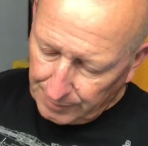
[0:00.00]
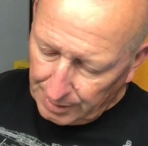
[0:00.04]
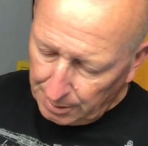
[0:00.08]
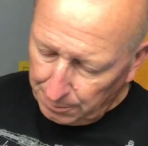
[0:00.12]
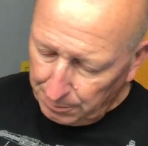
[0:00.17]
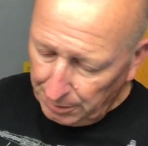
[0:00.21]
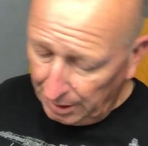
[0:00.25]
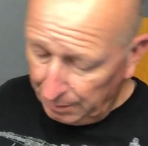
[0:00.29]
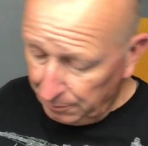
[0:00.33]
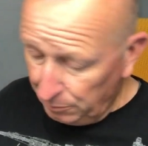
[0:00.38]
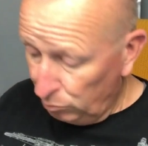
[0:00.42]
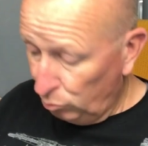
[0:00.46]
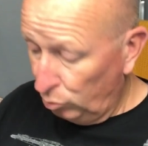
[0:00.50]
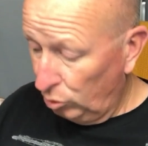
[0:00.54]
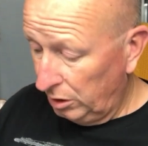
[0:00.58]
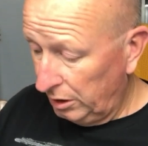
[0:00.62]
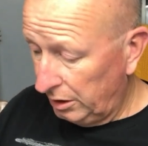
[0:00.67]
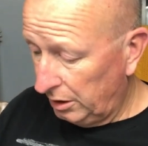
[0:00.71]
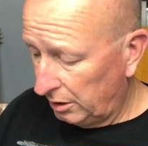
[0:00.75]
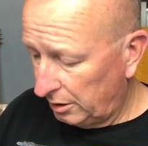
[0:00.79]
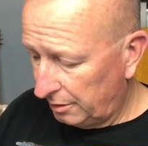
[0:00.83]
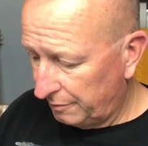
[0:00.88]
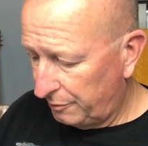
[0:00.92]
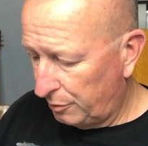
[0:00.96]
but I'm really
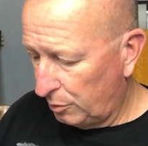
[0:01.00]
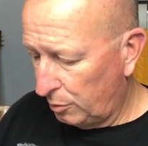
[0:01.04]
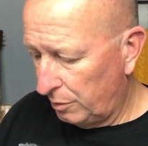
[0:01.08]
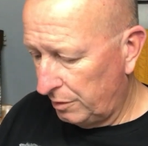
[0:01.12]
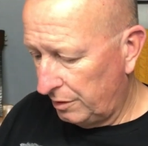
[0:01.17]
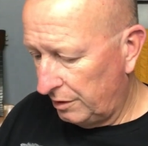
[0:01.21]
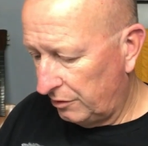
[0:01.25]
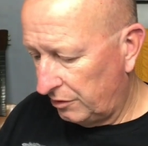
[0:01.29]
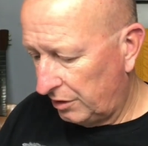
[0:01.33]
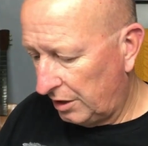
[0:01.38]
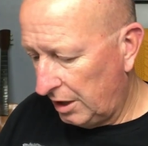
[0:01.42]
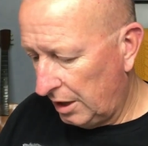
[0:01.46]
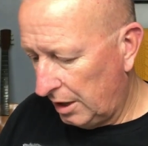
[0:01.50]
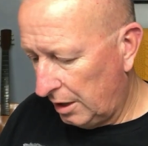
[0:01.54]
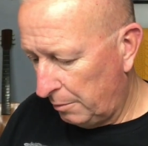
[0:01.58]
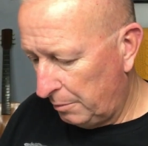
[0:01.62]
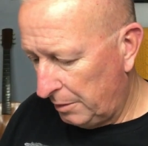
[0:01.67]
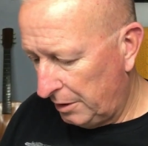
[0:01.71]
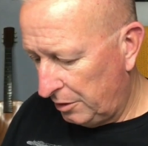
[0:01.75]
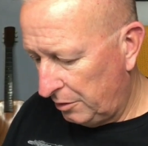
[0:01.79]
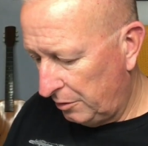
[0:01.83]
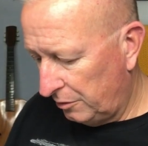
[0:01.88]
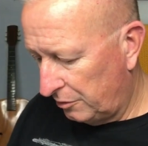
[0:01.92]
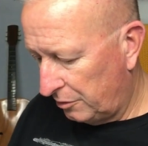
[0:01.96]
looking forward to this kit. I've
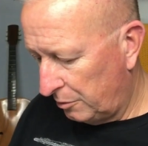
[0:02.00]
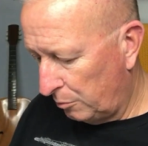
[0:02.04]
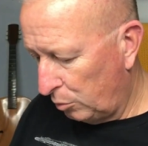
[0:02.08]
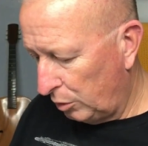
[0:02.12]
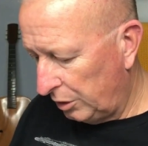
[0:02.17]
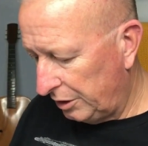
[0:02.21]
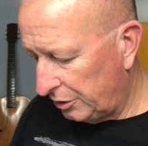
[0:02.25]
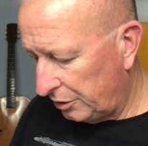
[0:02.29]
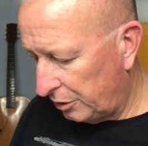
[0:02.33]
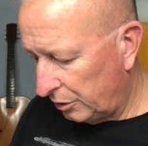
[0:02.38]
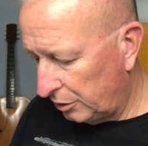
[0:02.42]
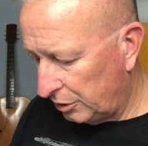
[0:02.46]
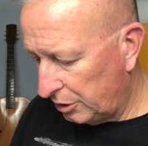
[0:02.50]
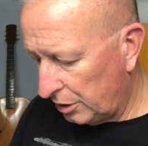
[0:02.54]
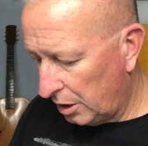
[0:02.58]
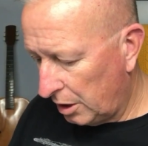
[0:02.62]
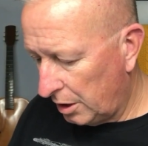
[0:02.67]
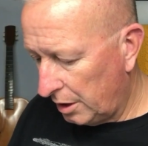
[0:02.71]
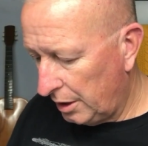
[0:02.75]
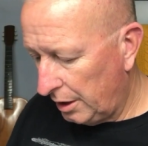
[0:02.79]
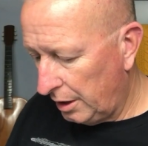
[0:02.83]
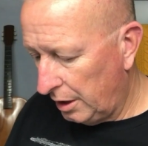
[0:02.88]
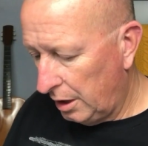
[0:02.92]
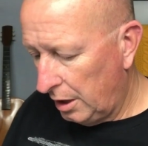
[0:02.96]
been doing some research
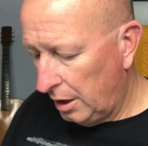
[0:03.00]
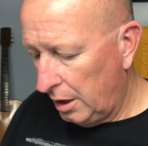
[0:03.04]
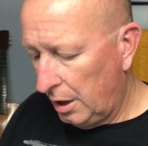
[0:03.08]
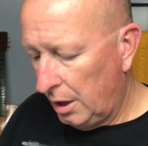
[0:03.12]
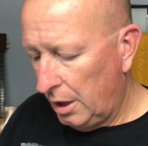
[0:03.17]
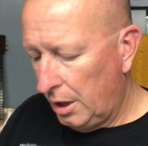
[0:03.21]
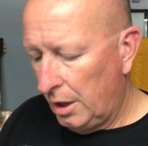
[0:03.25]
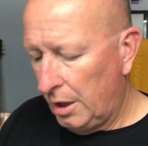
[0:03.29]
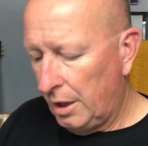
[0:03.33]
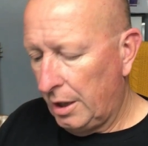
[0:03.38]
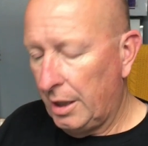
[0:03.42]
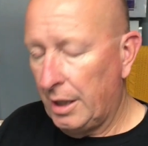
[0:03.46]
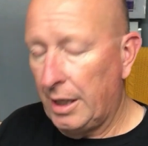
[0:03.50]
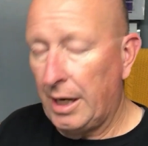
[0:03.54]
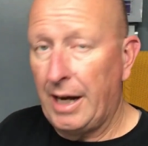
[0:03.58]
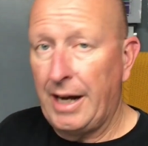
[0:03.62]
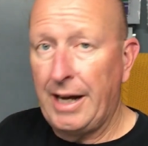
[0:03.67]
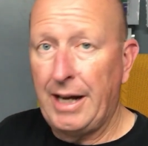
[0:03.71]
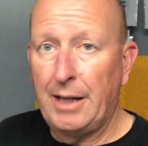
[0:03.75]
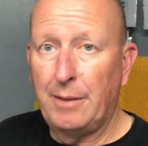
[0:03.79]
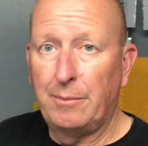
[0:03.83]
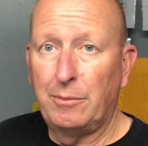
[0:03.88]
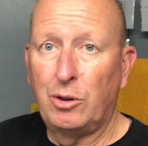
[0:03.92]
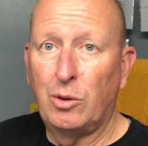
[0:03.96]
on it. I
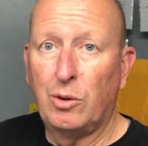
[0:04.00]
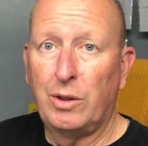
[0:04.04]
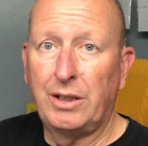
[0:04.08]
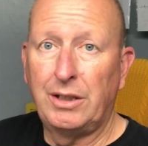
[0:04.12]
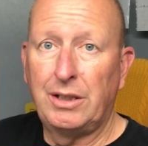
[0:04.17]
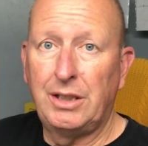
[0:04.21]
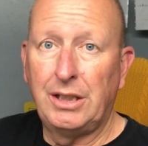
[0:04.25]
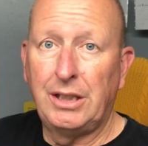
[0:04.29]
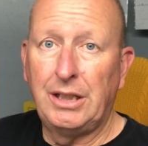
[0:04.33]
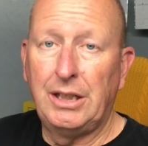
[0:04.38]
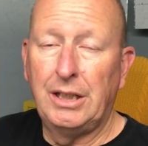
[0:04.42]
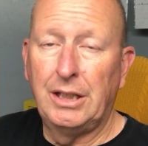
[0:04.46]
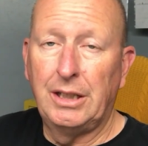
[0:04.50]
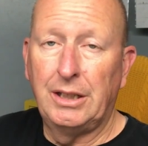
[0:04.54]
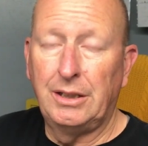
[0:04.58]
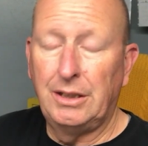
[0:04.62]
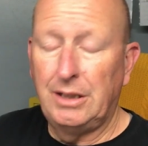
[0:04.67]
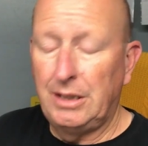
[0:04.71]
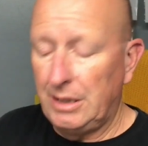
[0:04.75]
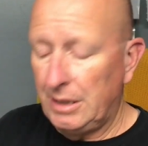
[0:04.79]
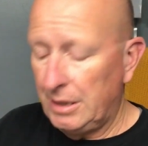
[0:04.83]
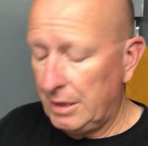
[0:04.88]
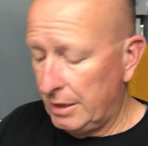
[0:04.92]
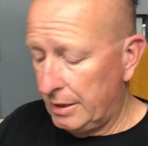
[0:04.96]
am going to get
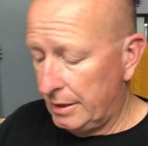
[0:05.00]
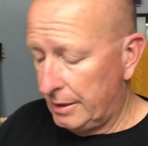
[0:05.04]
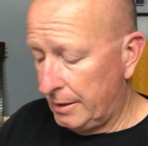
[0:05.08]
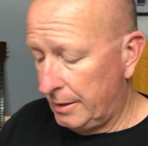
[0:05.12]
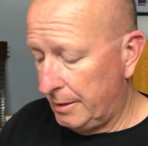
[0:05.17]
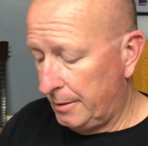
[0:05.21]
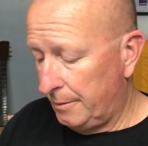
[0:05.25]
the